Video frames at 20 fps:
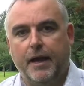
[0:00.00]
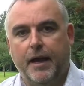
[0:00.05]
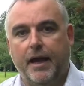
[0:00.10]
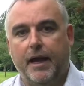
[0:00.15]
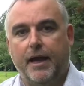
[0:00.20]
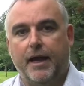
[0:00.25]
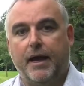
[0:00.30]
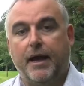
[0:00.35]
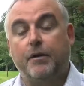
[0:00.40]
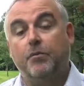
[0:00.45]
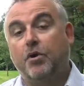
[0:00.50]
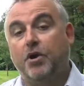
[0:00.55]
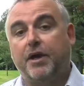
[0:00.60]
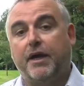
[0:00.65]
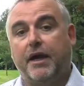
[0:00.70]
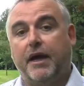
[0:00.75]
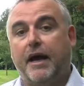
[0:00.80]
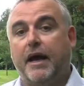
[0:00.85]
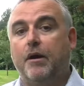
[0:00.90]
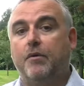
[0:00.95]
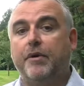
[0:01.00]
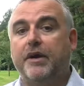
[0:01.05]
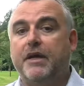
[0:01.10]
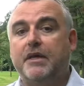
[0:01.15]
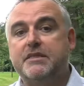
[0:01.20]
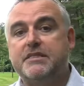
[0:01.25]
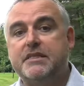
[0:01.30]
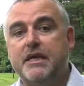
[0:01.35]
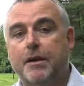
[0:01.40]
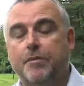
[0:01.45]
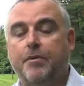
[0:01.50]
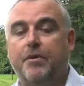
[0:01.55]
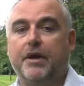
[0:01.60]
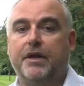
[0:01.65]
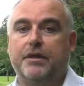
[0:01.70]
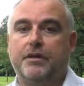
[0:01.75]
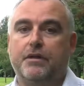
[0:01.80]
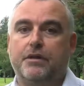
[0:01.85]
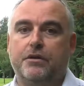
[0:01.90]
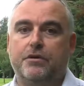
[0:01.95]
Uh, and we're looking at how we can
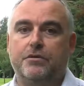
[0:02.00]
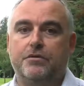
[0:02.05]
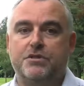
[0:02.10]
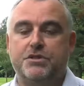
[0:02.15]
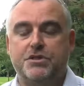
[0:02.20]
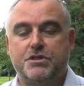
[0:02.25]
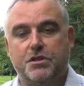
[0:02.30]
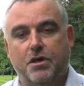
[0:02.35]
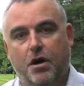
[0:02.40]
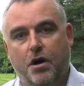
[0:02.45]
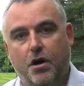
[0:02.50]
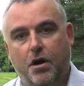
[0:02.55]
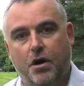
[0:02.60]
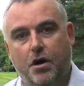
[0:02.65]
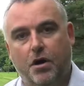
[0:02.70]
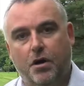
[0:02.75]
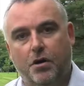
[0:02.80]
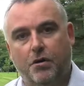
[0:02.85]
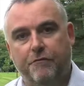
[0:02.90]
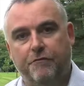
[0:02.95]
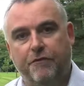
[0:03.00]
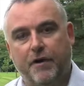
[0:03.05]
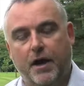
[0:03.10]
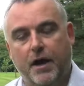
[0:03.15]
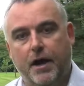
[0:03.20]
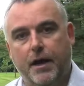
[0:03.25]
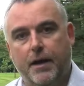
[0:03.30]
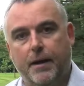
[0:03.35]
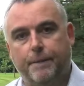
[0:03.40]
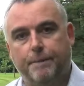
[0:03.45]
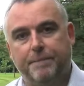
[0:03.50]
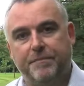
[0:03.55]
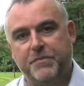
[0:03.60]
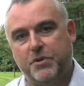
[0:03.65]
separate the use of um,